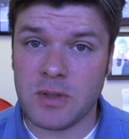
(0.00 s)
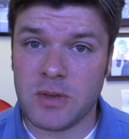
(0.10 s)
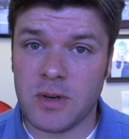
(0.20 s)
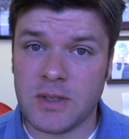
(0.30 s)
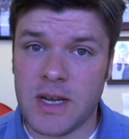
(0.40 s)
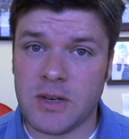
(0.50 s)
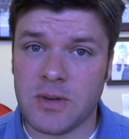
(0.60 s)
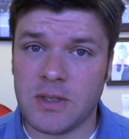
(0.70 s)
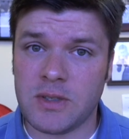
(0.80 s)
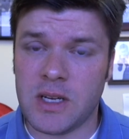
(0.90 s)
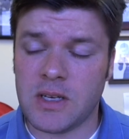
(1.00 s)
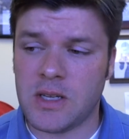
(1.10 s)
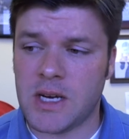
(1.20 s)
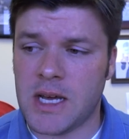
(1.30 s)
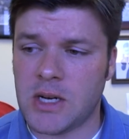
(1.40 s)
Missouri's entrance
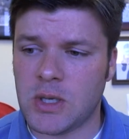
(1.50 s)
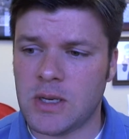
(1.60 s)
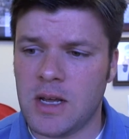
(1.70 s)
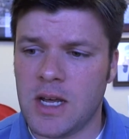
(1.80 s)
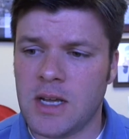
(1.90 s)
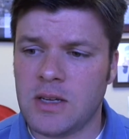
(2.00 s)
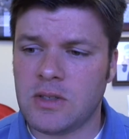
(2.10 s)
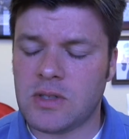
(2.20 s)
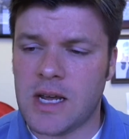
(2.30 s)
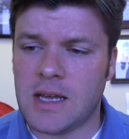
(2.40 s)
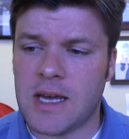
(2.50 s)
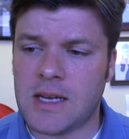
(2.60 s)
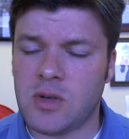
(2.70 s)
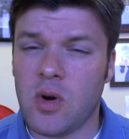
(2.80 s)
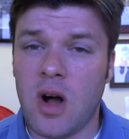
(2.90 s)
into the nation, saying
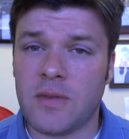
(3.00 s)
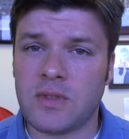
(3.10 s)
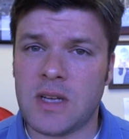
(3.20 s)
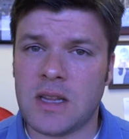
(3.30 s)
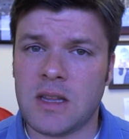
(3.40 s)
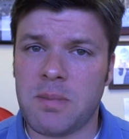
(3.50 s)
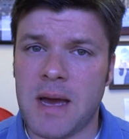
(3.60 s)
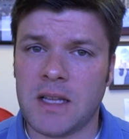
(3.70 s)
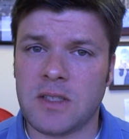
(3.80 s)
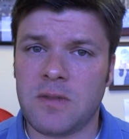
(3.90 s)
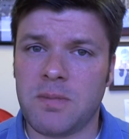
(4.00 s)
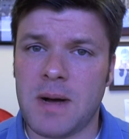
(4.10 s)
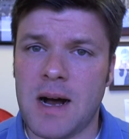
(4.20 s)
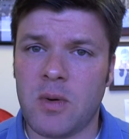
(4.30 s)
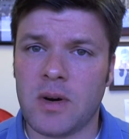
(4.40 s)
that to offset the balance of
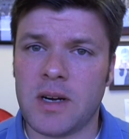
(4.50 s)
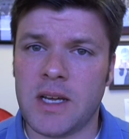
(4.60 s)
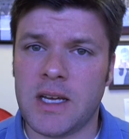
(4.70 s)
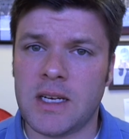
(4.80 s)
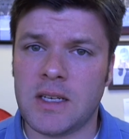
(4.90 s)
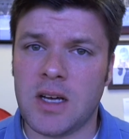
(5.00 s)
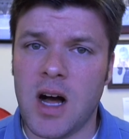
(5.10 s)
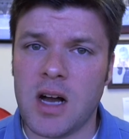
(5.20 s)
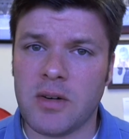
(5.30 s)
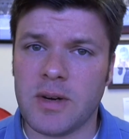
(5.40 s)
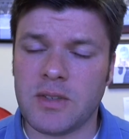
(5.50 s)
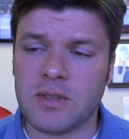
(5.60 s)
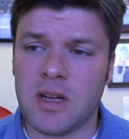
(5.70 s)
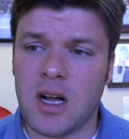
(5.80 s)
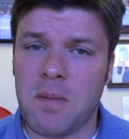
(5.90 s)
power in
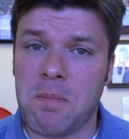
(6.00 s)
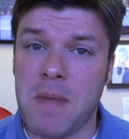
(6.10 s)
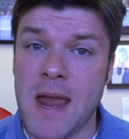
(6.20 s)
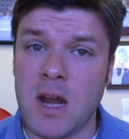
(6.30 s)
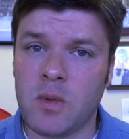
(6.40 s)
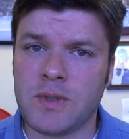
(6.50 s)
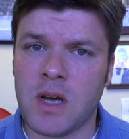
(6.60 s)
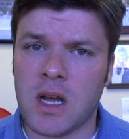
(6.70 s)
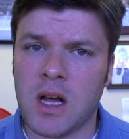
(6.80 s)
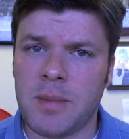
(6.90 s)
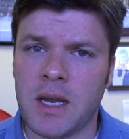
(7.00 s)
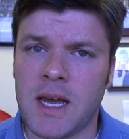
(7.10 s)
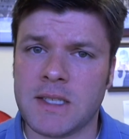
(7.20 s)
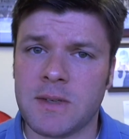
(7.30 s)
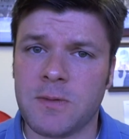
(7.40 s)
Congress, Maine was going to come
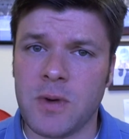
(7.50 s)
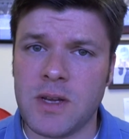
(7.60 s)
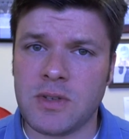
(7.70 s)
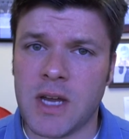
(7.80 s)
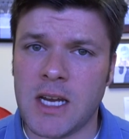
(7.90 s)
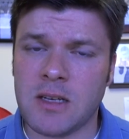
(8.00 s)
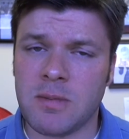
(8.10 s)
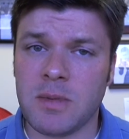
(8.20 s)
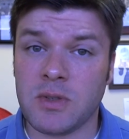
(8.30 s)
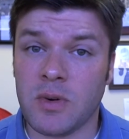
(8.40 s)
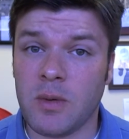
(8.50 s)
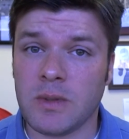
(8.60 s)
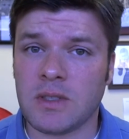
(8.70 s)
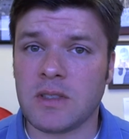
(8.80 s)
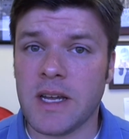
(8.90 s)
in as a free state, Missouri
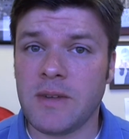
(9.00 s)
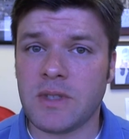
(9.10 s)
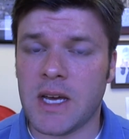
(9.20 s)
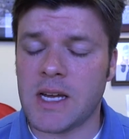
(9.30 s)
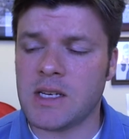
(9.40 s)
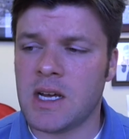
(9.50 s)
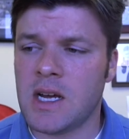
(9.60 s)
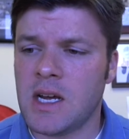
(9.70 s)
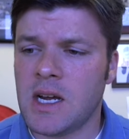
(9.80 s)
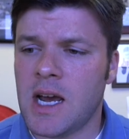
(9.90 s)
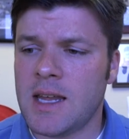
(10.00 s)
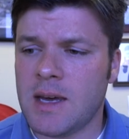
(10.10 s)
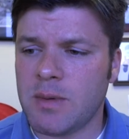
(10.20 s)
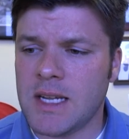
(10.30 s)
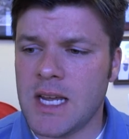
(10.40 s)
was a slave state,
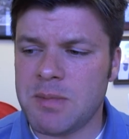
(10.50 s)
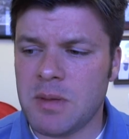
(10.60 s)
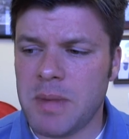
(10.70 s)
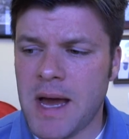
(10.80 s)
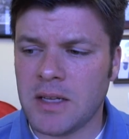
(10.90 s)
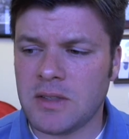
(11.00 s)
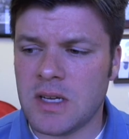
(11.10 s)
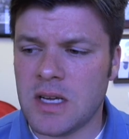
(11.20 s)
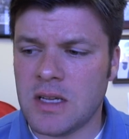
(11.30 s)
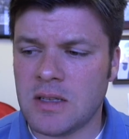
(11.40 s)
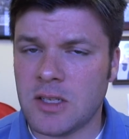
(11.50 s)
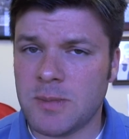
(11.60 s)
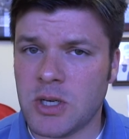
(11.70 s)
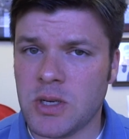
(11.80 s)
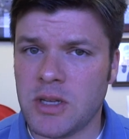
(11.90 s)
and that would keep the balance in,
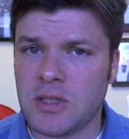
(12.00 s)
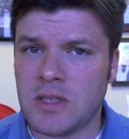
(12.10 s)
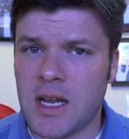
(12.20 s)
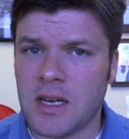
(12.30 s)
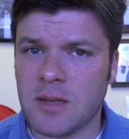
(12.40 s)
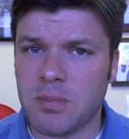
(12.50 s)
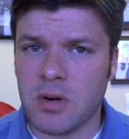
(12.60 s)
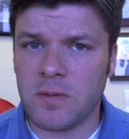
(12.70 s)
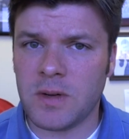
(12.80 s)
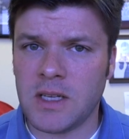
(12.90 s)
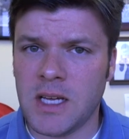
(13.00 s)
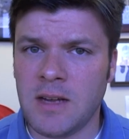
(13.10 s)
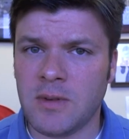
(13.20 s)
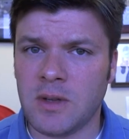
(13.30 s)
especially in the Senate, perfectly